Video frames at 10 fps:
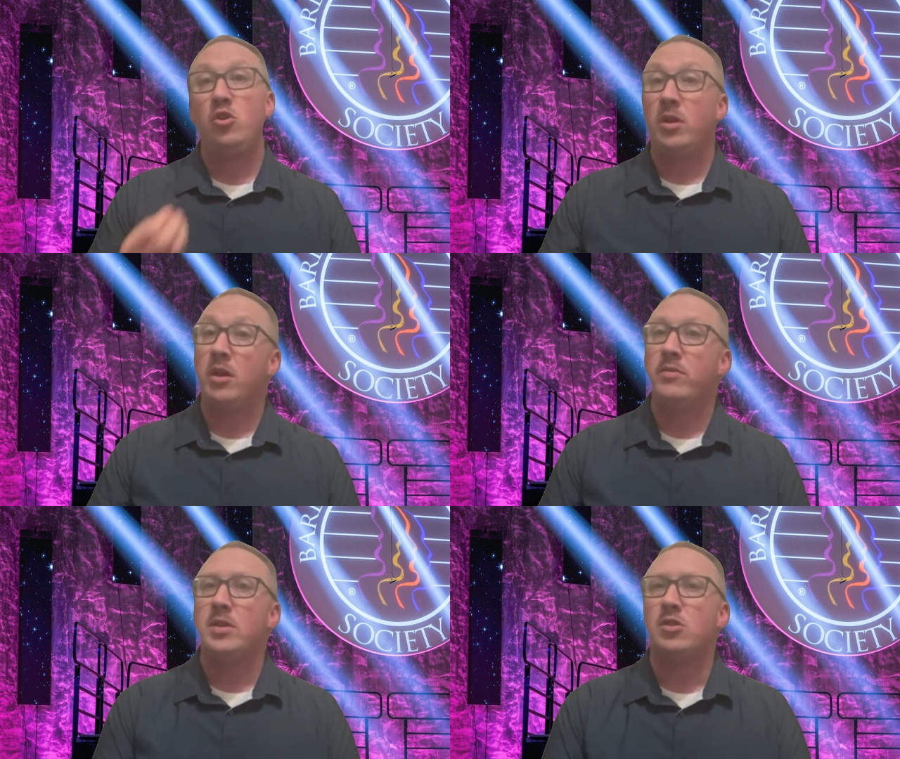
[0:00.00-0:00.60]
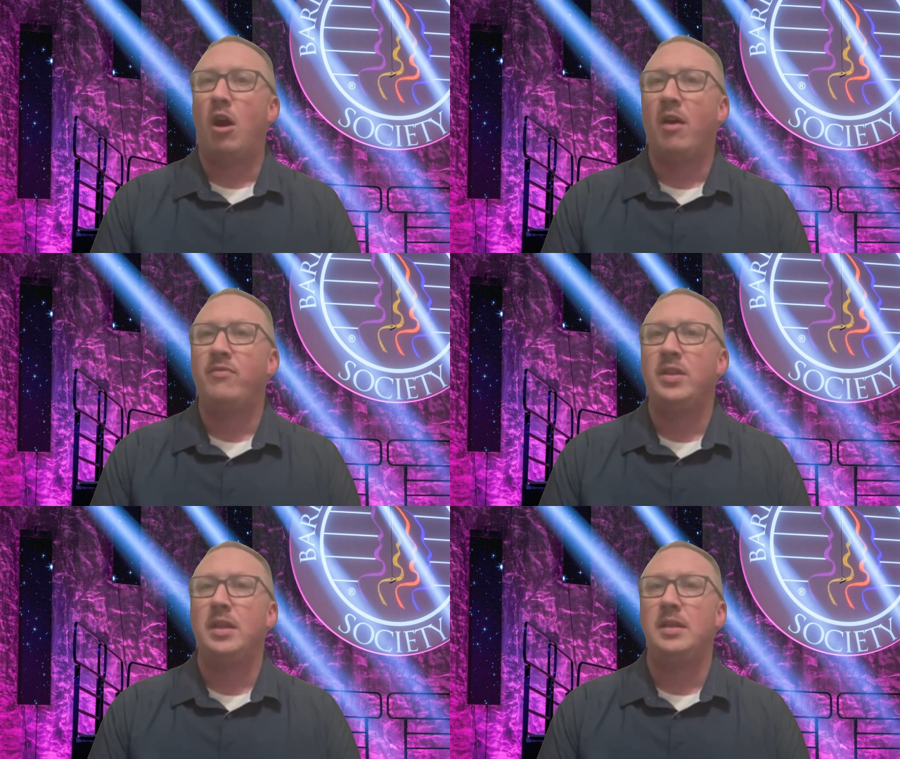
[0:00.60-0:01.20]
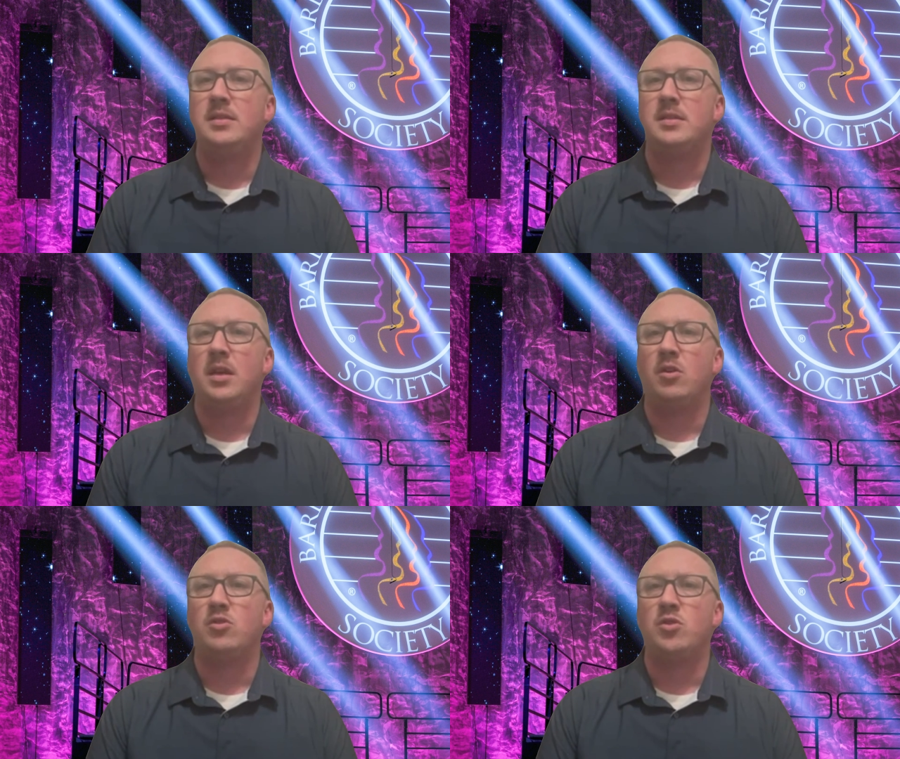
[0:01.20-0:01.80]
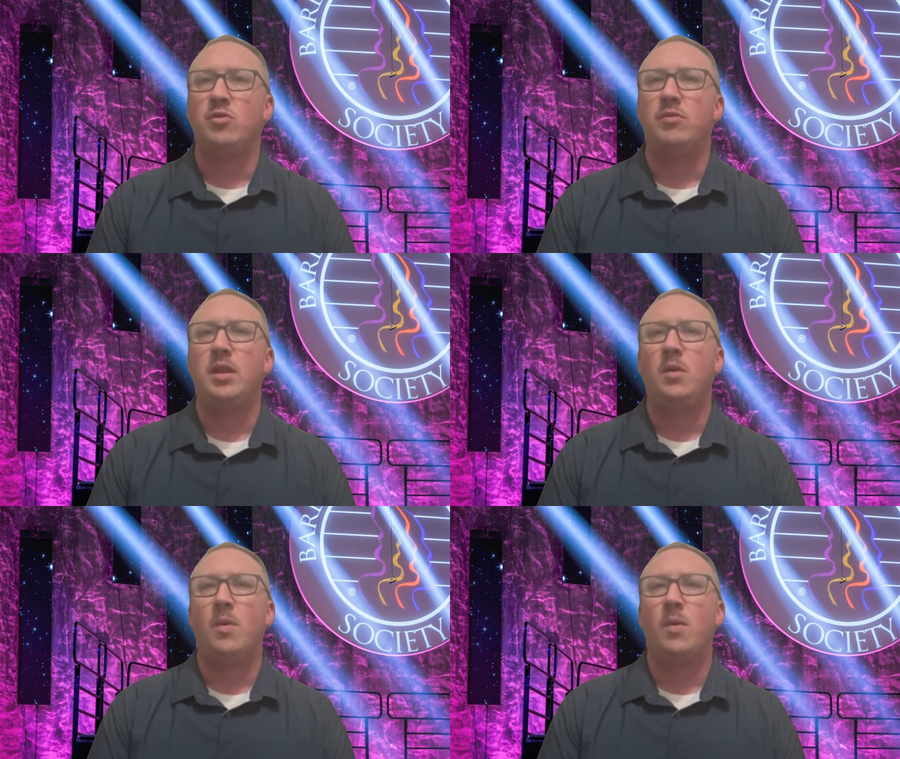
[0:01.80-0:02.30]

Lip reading: You'll hear this often in singers who really